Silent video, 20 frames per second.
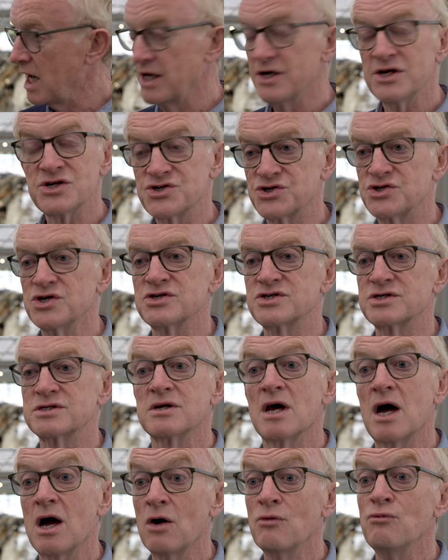and it's
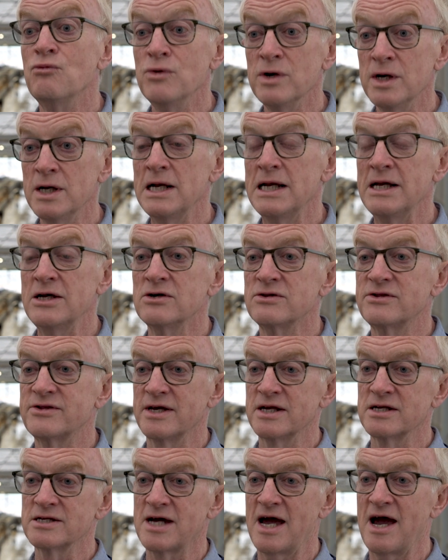just a really good
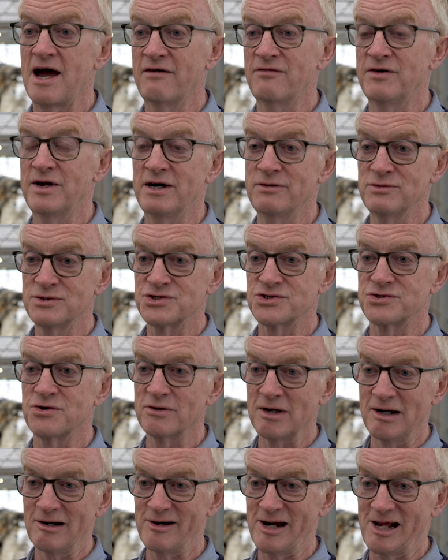thing to have and I would
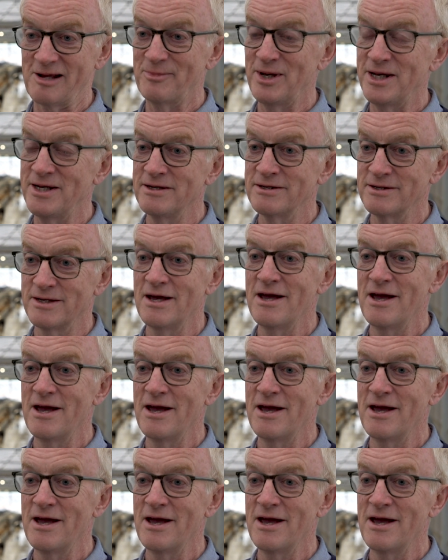strongly recommend